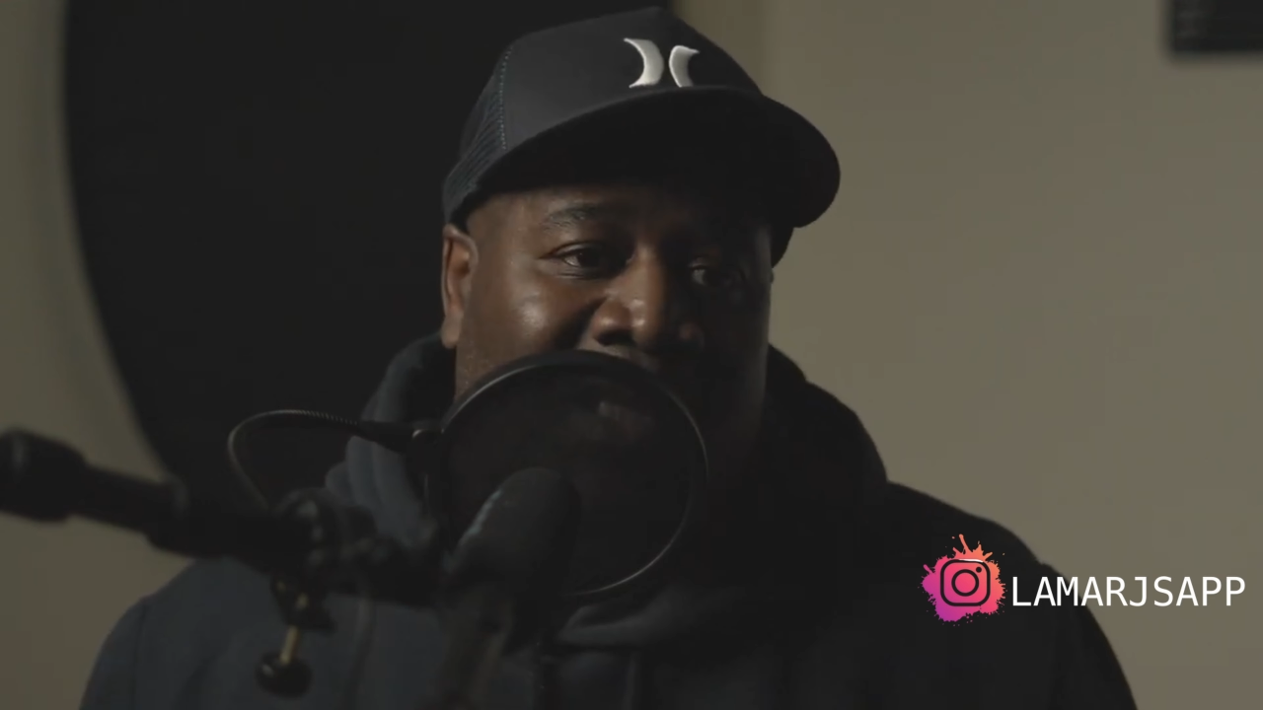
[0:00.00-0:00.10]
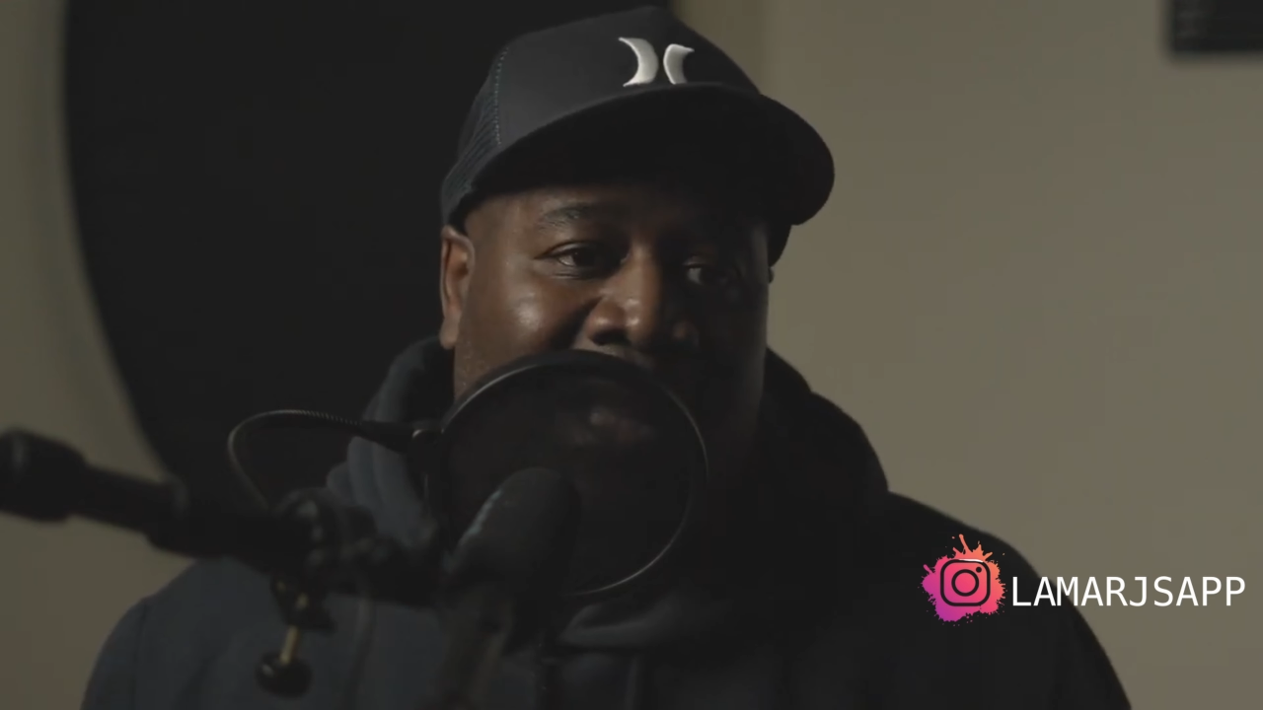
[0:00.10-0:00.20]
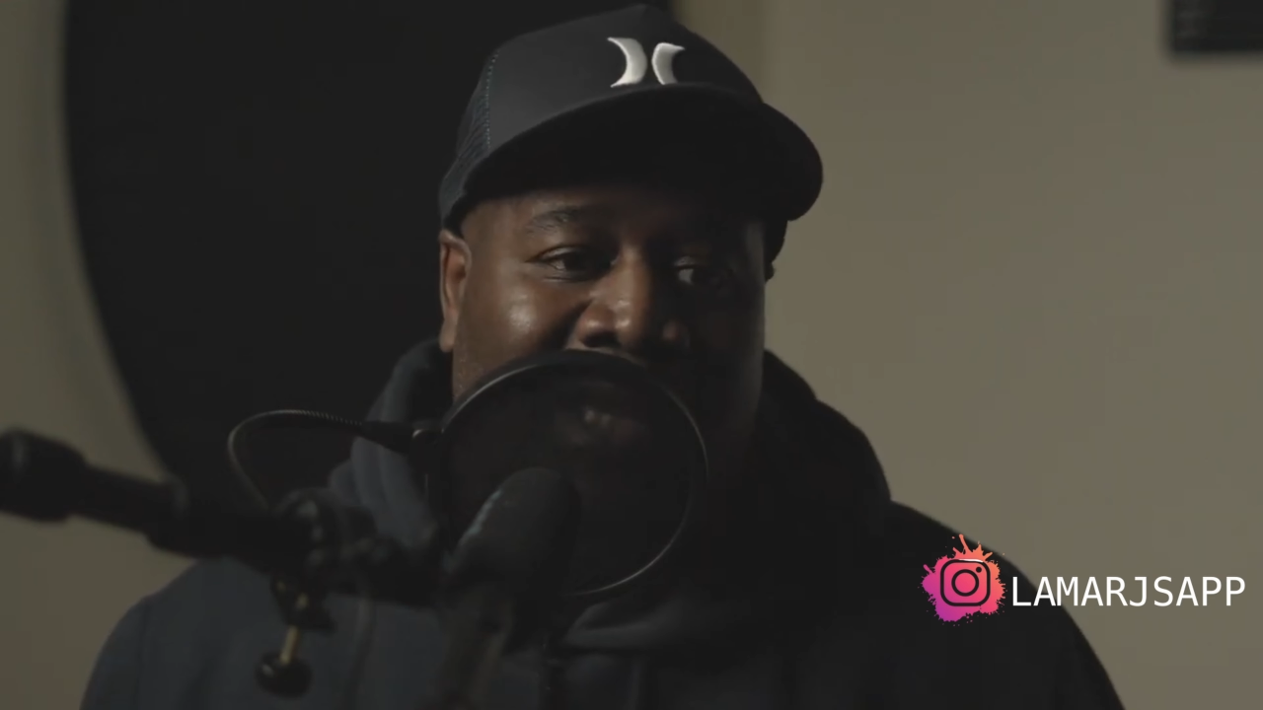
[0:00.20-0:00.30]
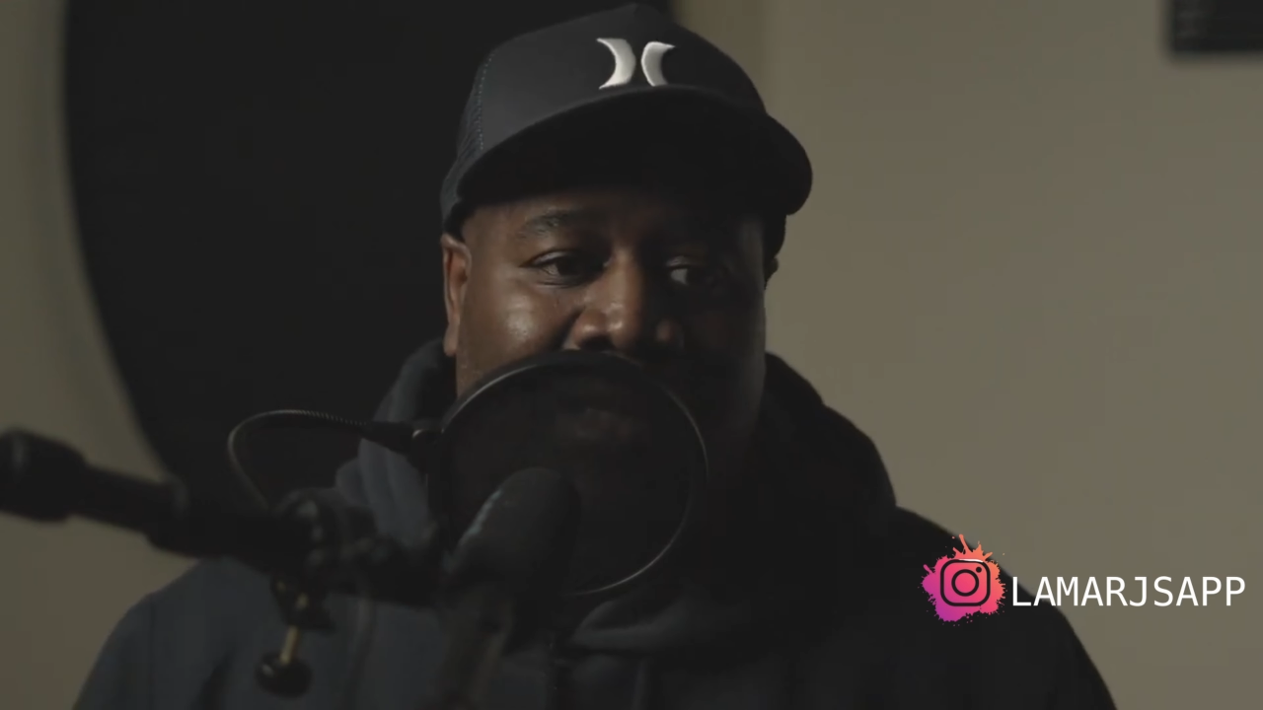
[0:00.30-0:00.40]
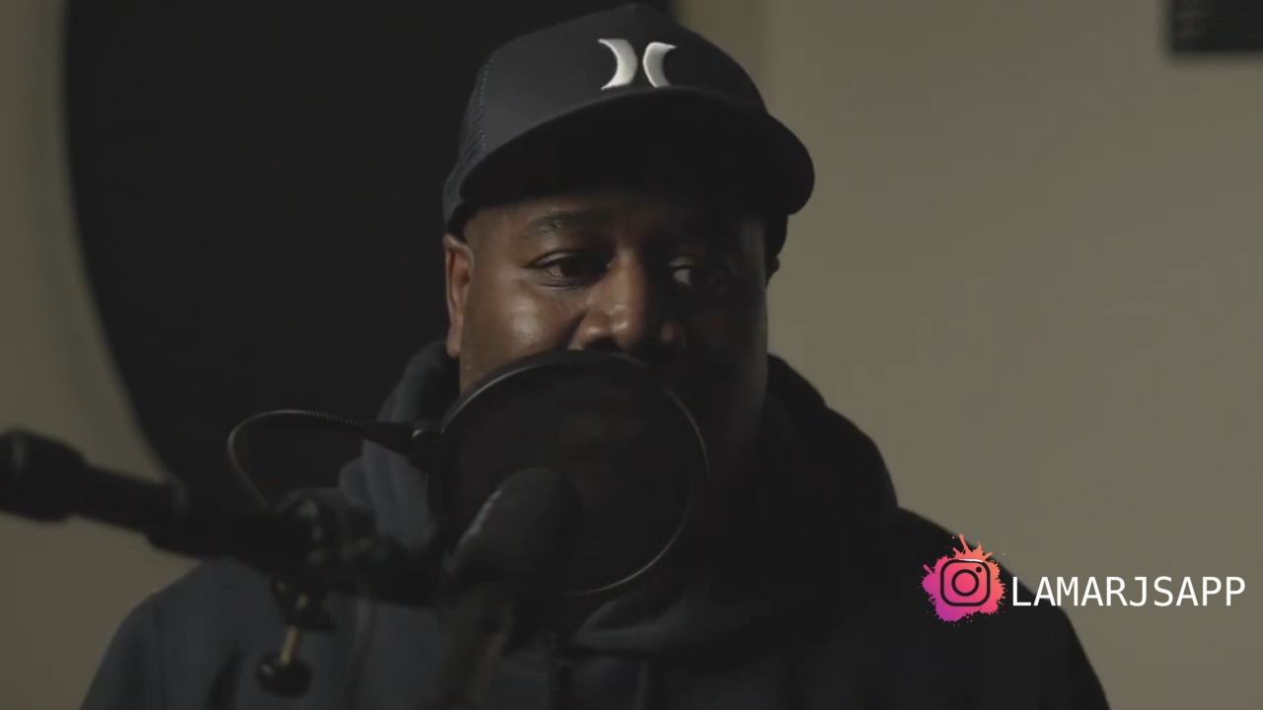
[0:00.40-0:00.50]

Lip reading: like